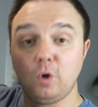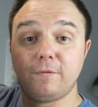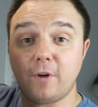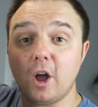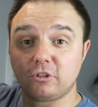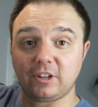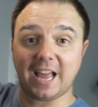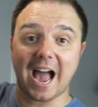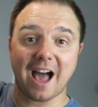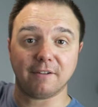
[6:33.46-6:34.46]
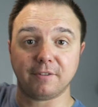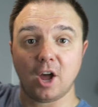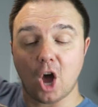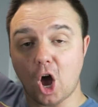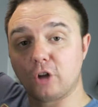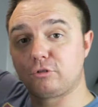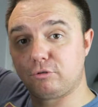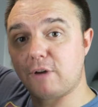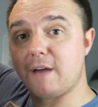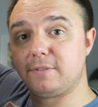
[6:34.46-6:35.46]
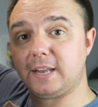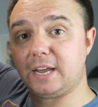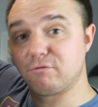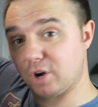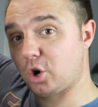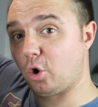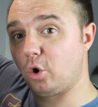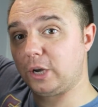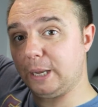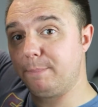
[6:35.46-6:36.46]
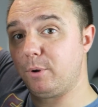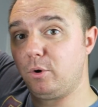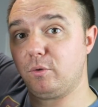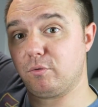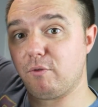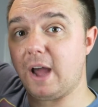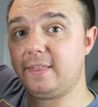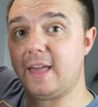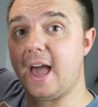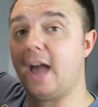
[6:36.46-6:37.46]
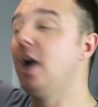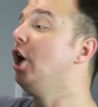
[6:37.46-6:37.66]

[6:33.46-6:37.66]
You virtually have a traveling recording booth right there.